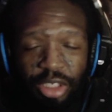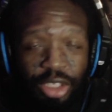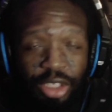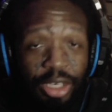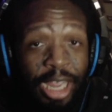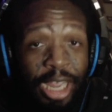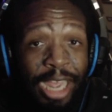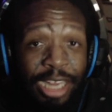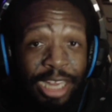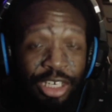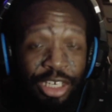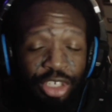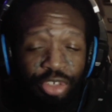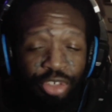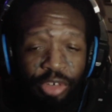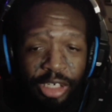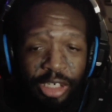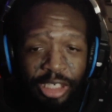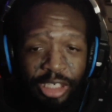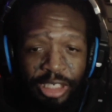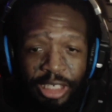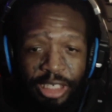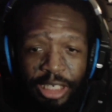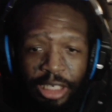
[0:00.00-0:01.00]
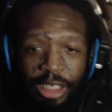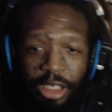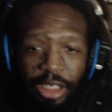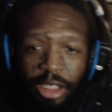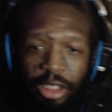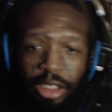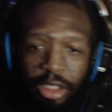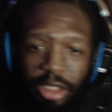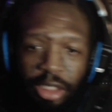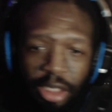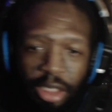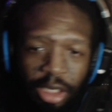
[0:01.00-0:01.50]
as strictly.
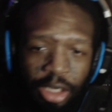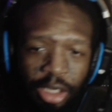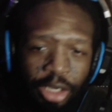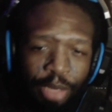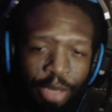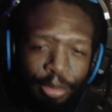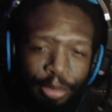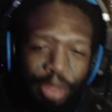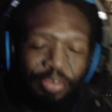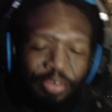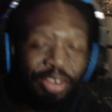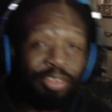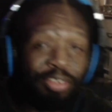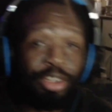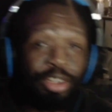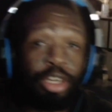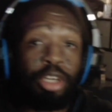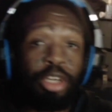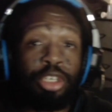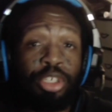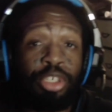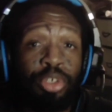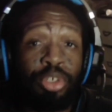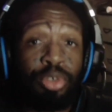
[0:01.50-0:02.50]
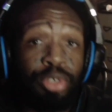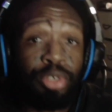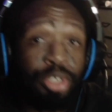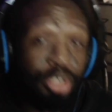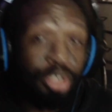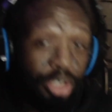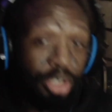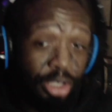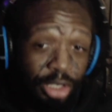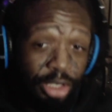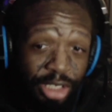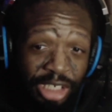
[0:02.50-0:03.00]
Um, my favorite cartoons
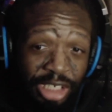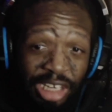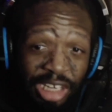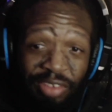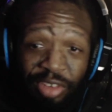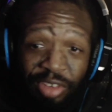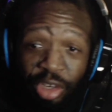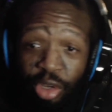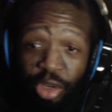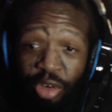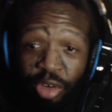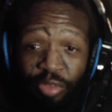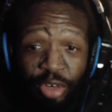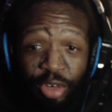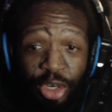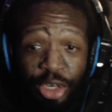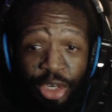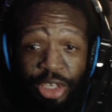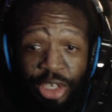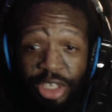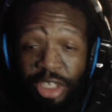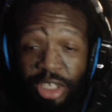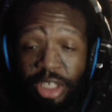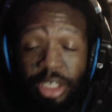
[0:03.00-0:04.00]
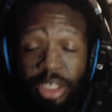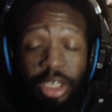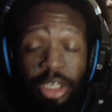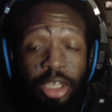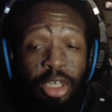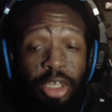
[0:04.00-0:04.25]
are Steven Universe,